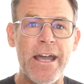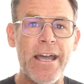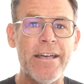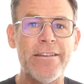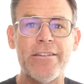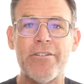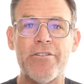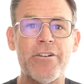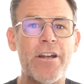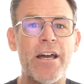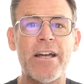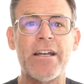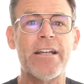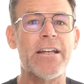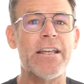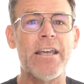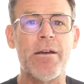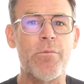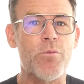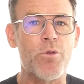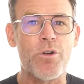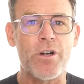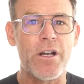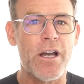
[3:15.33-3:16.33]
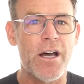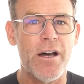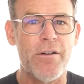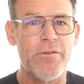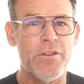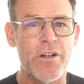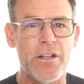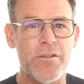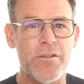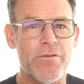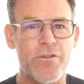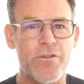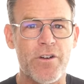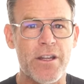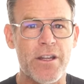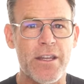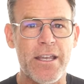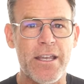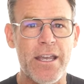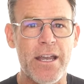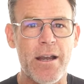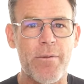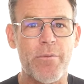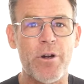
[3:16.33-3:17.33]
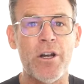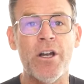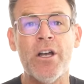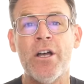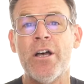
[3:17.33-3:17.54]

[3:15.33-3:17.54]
and they're not gonna get more confident in front of the camera.